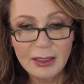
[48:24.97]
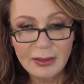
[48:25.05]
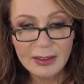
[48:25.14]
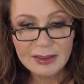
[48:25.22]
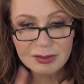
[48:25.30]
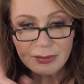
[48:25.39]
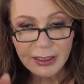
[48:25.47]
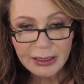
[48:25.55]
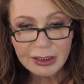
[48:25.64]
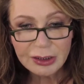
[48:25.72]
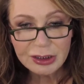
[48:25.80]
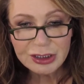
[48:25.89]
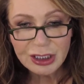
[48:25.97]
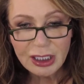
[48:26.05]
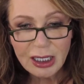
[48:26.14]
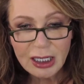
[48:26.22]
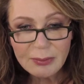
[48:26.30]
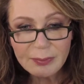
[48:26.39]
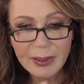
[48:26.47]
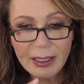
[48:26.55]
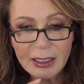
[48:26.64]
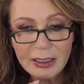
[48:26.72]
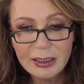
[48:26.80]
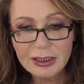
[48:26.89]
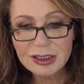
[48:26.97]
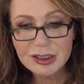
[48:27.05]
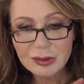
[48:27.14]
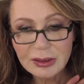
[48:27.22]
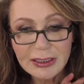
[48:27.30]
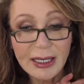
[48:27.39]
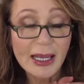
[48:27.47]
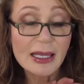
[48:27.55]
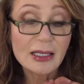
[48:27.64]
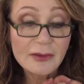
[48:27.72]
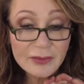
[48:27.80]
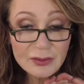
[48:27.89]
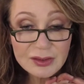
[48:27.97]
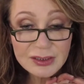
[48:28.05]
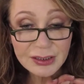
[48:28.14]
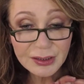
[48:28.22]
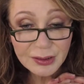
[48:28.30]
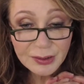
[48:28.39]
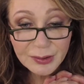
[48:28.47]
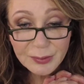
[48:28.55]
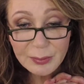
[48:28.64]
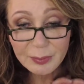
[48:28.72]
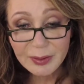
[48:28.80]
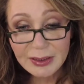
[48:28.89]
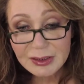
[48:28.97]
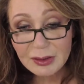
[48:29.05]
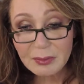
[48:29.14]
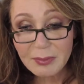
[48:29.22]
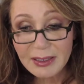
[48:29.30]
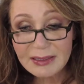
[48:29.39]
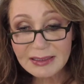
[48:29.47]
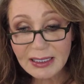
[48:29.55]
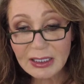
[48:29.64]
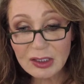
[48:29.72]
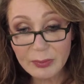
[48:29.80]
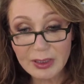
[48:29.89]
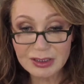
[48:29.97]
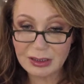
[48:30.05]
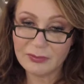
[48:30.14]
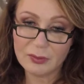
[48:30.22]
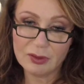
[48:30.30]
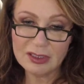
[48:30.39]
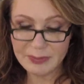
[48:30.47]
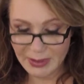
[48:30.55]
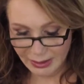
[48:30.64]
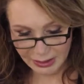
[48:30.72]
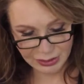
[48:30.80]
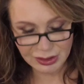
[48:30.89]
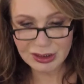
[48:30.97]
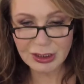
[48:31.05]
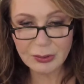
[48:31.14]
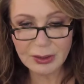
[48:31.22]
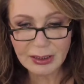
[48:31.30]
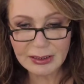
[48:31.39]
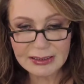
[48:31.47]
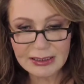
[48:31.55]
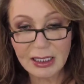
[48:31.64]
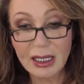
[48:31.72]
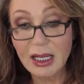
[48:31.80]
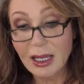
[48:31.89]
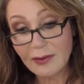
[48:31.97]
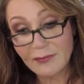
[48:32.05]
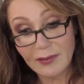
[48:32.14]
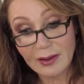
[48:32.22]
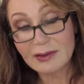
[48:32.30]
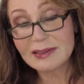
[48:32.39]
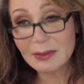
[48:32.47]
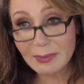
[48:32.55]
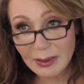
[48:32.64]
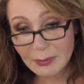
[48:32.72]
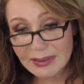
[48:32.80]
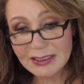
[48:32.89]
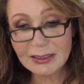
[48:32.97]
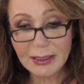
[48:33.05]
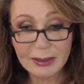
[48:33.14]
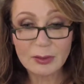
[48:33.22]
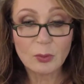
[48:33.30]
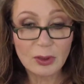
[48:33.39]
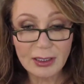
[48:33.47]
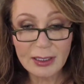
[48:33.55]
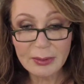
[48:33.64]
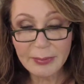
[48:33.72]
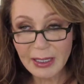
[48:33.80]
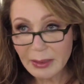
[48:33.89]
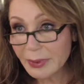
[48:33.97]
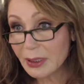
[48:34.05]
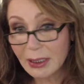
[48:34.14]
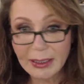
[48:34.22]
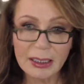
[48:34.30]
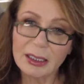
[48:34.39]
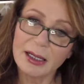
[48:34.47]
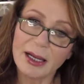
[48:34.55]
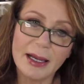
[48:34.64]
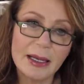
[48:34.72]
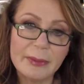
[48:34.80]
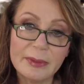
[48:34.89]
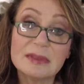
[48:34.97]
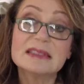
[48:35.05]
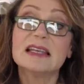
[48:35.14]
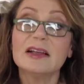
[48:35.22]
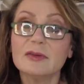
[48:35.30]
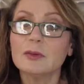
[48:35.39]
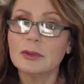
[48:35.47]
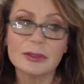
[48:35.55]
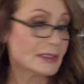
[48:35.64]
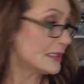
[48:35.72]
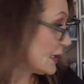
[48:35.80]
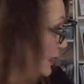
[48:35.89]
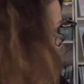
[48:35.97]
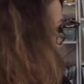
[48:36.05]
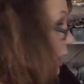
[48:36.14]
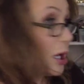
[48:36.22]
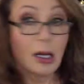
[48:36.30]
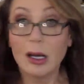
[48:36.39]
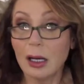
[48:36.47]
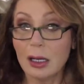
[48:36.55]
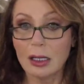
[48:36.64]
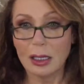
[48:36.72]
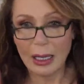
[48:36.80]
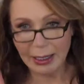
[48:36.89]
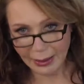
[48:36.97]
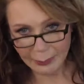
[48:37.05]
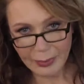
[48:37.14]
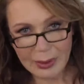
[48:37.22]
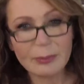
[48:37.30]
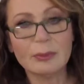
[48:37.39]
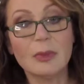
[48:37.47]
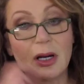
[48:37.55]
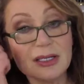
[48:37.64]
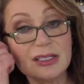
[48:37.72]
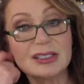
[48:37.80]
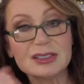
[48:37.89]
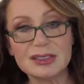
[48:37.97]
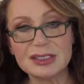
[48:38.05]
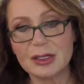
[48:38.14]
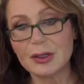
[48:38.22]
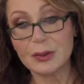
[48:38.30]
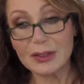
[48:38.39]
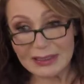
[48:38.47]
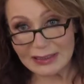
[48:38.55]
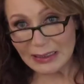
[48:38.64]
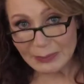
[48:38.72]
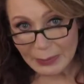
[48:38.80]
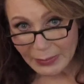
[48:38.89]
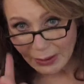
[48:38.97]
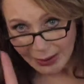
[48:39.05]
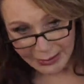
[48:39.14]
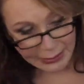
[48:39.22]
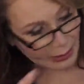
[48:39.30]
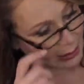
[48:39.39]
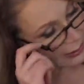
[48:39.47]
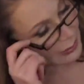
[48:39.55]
That's right. Good job. And Julie, I love you too. And please show the men's kit you mentioned. Of course, Matt, I just showed it. If somebody was here, I could work on a man, but like I am self-quarantined. Oh, I gotta bring Monty just to show you. He's sleeping, but hang on.